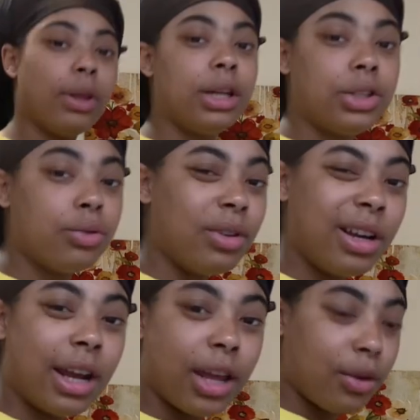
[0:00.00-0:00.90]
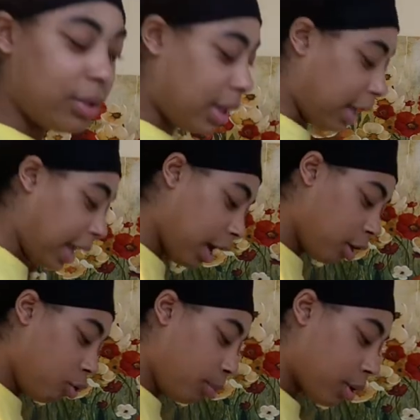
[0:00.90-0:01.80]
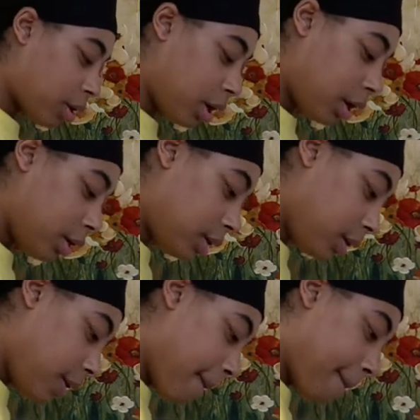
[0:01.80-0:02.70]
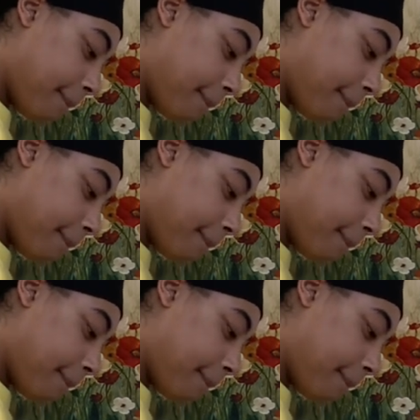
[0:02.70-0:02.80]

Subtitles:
really too good at using a can opener, honestly,